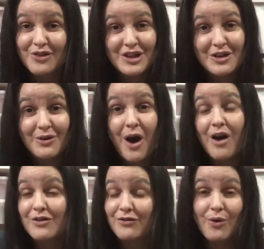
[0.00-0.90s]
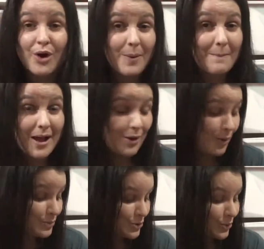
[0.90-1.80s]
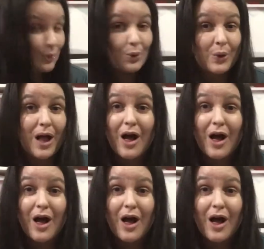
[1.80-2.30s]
you for my homeschool